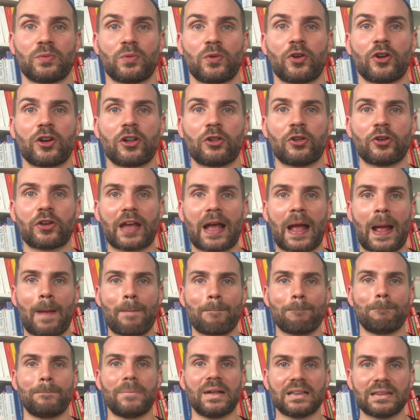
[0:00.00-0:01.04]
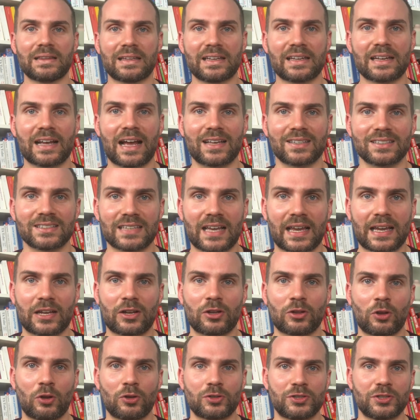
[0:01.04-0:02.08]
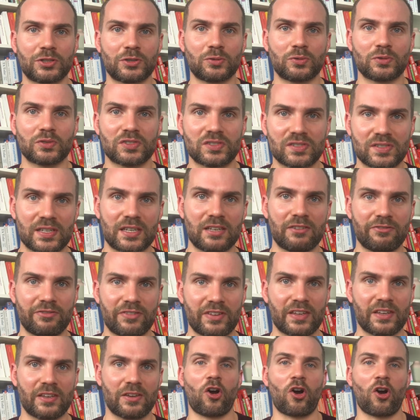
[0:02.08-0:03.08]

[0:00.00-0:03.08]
We're going to look at building a psychological CV